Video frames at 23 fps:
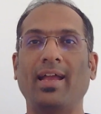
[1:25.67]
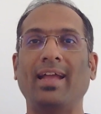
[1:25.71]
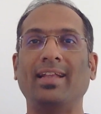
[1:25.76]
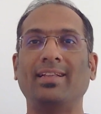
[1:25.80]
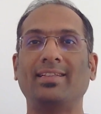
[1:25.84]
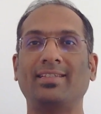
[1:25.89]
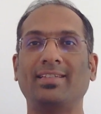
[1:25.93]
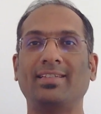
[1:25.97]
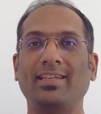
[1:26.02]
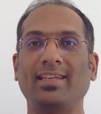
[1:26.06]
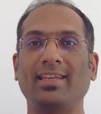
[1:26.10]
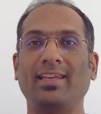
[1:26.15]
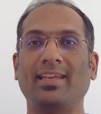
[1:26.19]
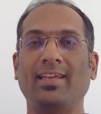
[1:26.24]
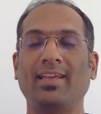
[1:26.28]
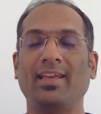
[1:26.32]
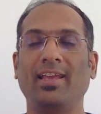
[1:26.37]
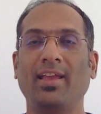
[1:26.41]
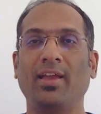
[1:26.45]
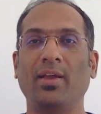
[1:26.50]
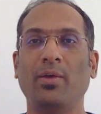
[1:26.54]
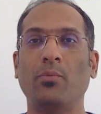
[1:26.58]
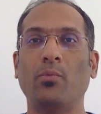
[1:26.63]
and
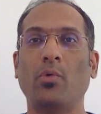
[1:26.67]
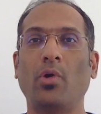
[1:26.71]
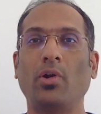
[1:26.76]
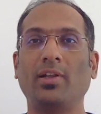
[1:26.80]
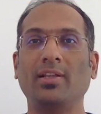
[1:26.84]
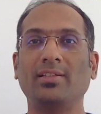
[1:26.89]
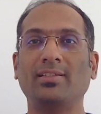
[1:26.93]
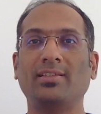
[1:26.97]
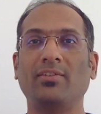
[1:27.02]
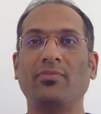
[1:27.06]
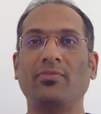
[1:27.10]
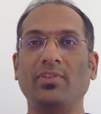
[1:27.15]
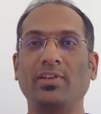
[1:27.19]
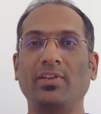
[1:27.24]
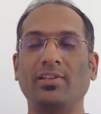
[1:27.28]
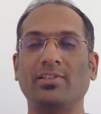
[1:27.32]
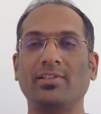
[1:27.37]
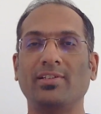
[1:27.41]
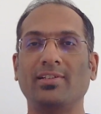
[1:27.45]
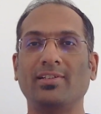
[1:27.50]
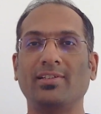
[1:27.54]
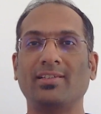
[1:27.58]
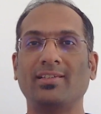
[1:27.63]
see what is the
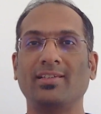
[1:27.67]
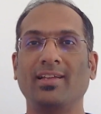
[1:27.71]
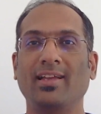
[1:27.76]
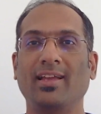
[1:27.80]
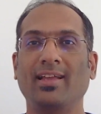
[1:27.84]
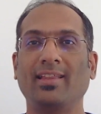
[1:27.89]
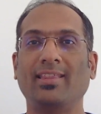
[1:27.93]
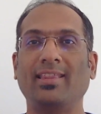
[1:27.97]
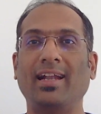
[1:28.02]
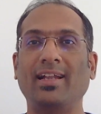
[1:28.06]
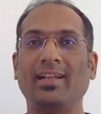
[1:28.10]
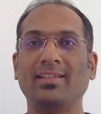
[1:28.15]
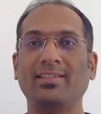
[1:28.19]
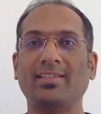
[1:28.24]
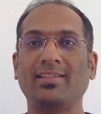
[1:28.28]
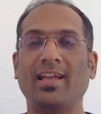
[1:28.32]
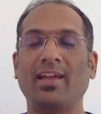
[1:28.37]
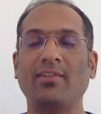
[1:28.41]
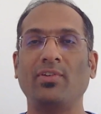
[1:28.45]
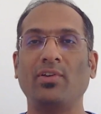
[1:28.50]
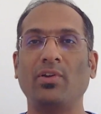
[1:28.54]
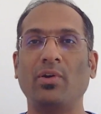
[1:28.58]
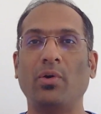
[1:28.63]
features that is
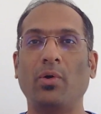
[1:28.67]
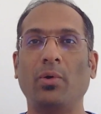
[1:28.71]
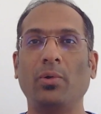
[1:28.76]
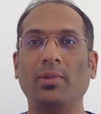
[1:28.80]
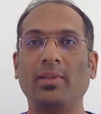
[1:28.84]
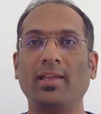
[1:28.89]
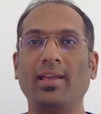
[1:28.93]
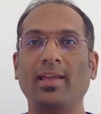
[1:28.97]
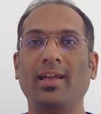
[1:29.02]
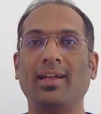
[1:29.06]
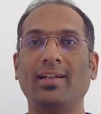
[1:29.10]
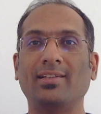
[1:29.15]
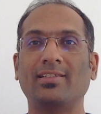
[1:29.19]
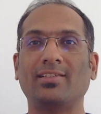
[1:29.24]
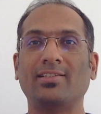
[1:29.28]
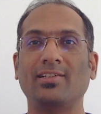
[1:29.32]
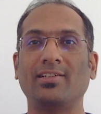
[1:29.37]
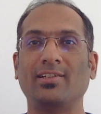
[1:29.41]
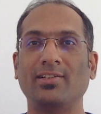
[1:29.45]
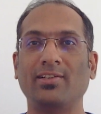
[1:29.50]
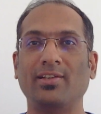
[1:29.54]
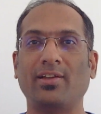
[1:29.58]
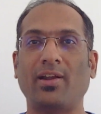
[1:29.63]
having all the heads
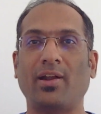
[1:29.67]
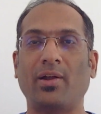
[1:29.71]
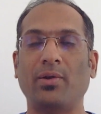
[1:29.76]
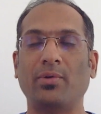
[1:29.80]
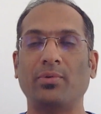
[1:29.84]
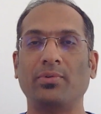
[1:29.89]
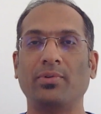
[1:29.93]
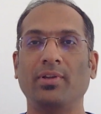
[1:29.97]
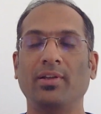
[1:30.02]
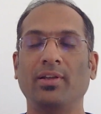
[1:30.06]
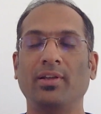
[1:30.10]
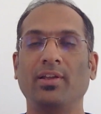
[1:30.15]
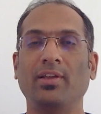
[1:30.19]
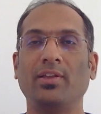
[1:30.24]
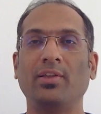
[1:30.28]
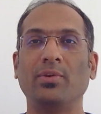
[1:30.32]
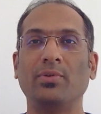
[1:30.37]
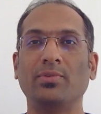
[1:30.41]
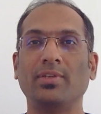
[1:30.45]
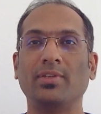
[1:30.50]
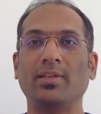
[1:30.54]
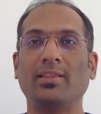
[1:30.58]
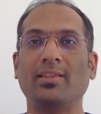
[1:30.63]
turn around
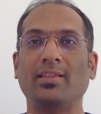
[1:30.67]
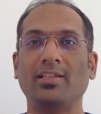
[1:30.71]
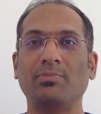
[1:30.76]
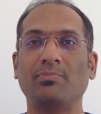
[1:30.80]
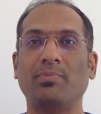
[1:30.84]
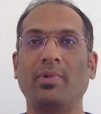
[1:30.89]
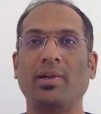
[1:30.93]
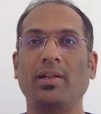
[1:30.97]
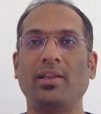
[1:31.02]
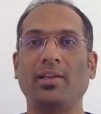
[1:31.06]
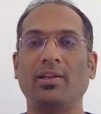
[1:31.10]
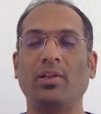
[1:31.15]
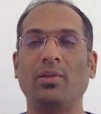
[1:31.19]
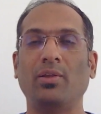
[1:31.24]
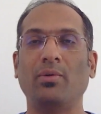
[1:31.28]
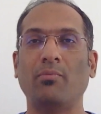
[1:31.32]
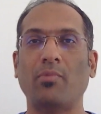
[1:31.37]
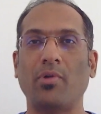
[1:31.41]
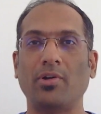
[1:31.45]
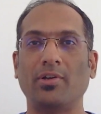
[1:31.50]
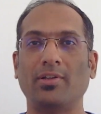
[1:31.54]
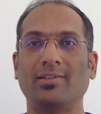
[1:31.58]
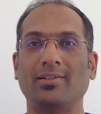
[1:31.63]
using this particular
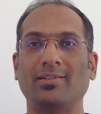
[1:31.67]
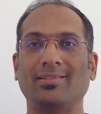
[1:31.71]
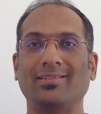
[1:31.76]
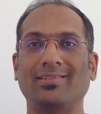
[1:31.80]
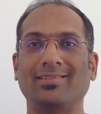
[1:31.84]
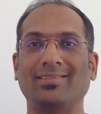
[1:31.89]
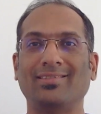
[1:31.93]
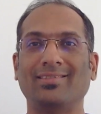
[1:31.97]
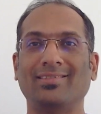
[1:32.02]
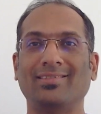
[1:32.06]
model.